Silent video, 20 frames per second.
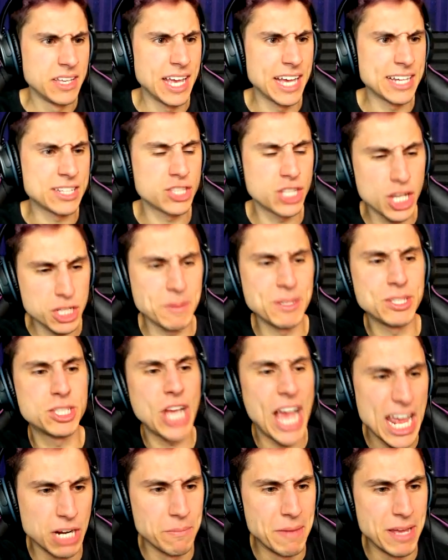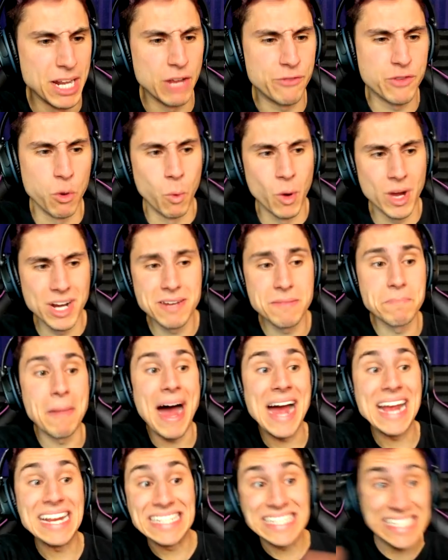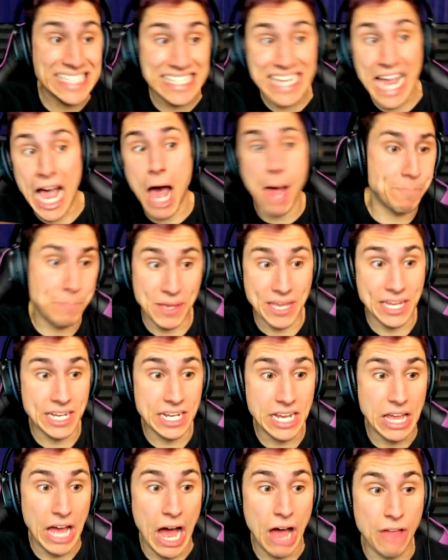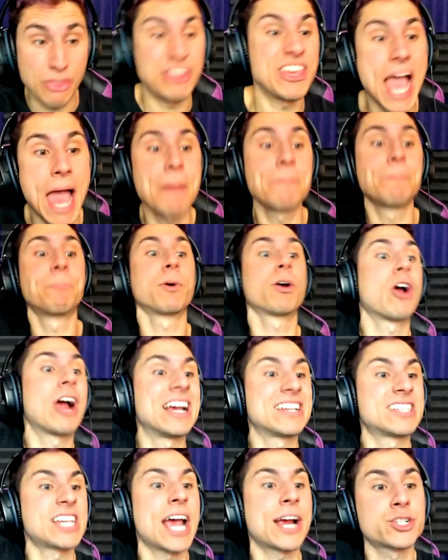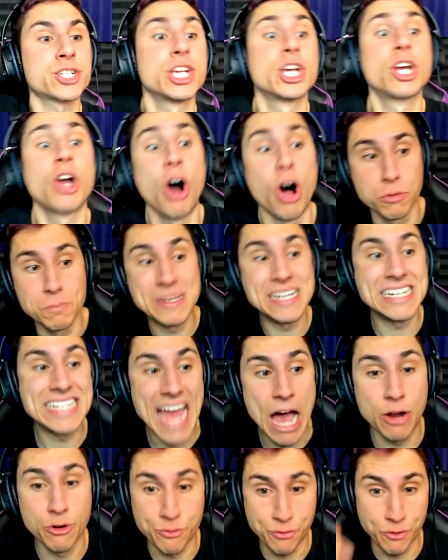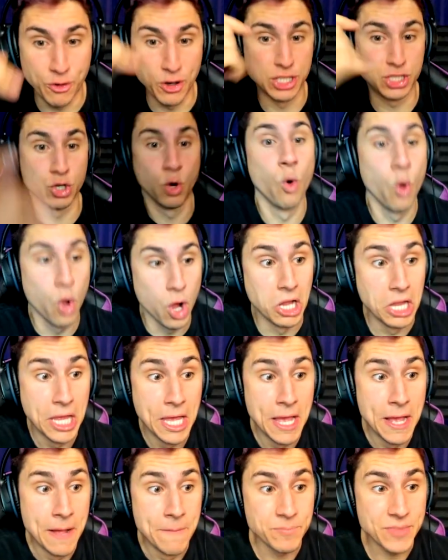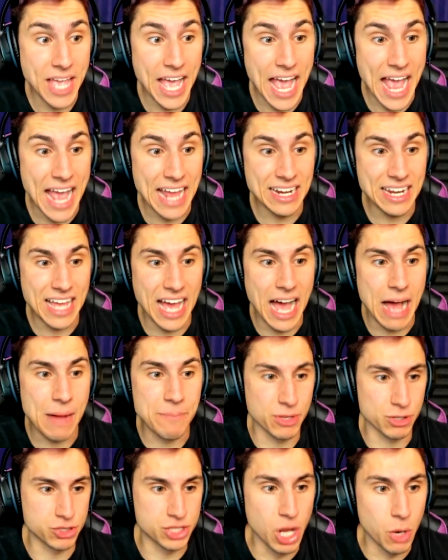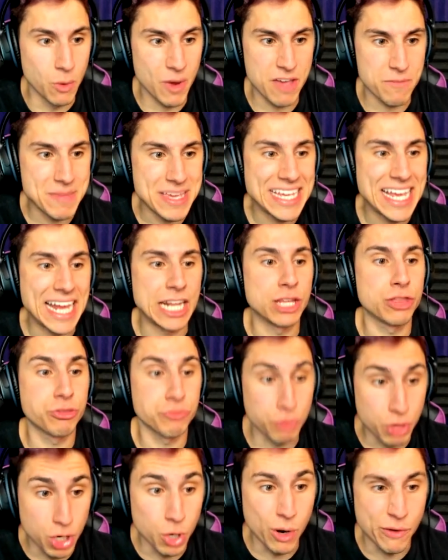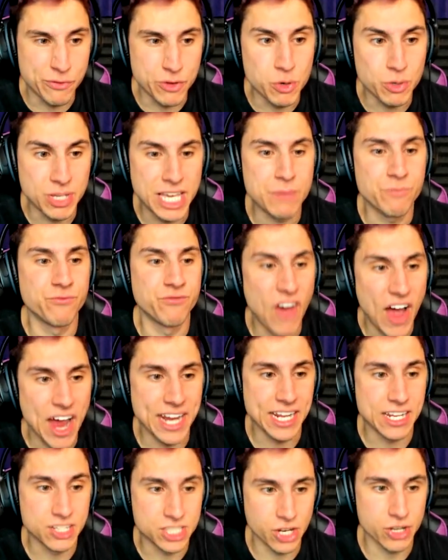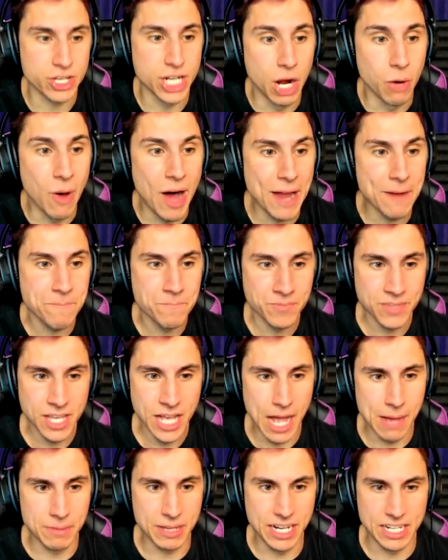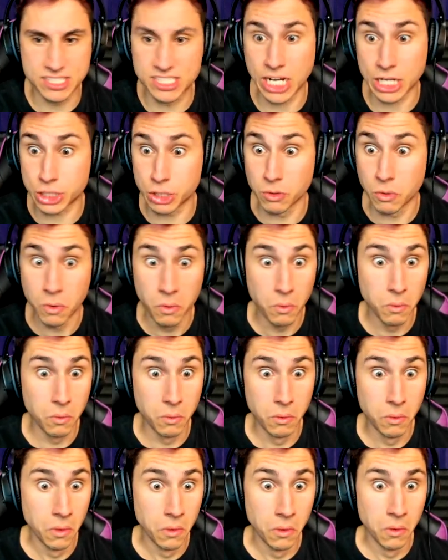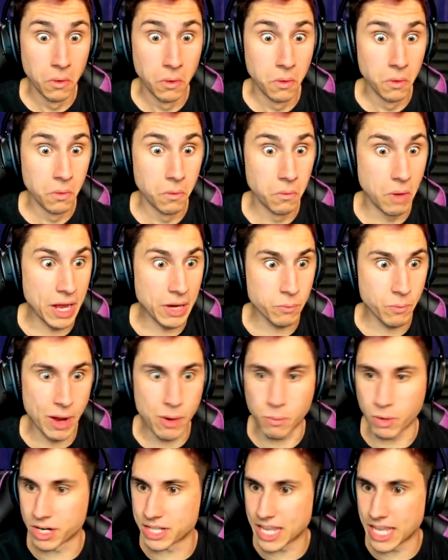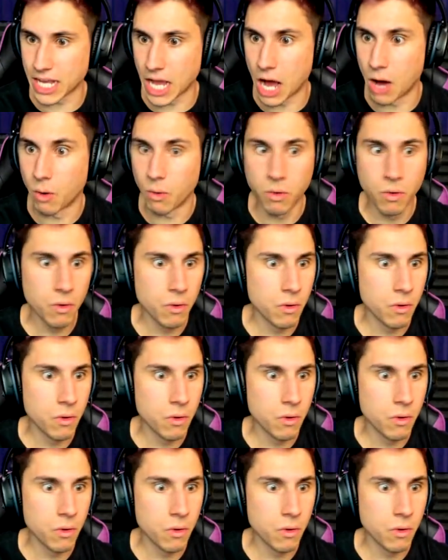Excuse me, gentlemen, if you wouldn't mind stopping, uh, the Emperor has actually called me down for a duel, and um, there's no way of me getting through if you keep fighting. So you know what? I'm gonna suck. What? Wait, where did they go?